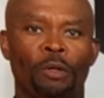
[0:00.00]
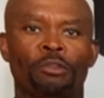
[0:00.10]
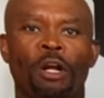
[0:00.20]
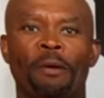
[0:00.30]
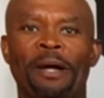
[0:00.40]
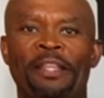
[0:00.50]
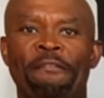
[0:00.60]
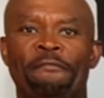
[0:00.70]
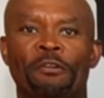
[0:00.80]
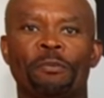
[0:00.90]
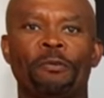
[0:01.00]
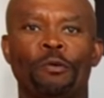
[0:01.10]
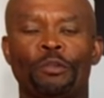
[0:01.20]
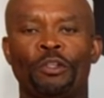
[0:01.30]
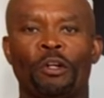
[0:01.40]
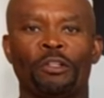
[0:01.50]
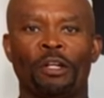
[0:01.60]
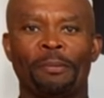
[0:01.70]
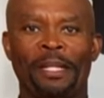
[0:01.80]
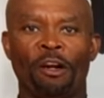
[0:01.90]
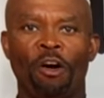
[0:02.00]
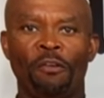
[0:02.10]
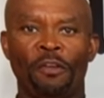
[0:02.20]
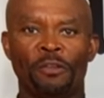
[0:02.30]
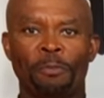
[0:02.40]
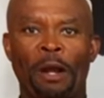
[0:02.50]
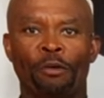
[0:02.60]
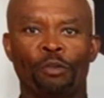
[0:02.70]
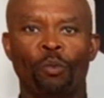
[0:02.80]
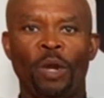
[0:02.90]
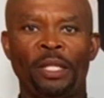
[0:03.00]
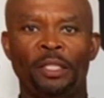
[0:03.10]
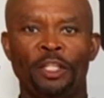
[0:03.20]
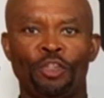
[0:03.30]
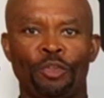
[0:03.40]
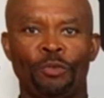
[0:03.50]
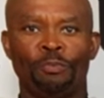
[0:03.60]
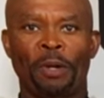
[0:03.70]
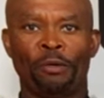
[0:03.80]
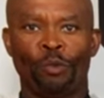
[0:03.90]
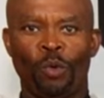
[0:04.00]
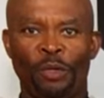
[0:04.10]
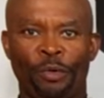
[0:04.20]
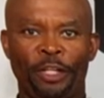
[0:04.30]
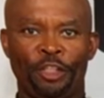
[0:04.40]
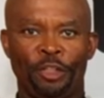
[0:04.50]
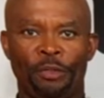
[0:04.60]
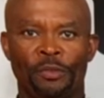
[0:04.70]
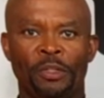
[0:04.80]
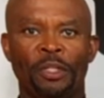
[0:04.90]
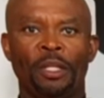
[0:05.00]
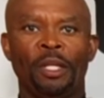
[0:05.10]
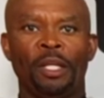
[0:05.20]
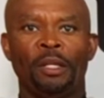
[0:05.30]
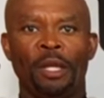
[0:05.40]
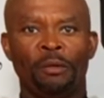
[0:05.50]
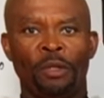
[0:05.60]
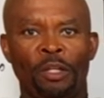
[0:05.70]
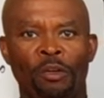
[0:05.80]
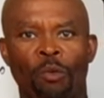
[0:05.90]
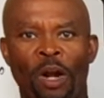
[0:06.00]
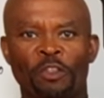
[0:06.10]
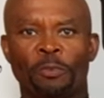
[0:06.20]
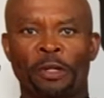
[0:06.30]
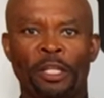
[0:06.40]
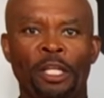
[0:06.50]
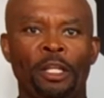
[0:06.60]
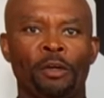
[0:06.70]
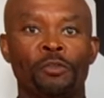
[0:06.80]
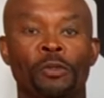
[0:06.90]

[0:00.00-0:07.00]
I'll talk about that first before we start talking about the obvious power to weight issue, power to weight ratios, and you know watts per kilo.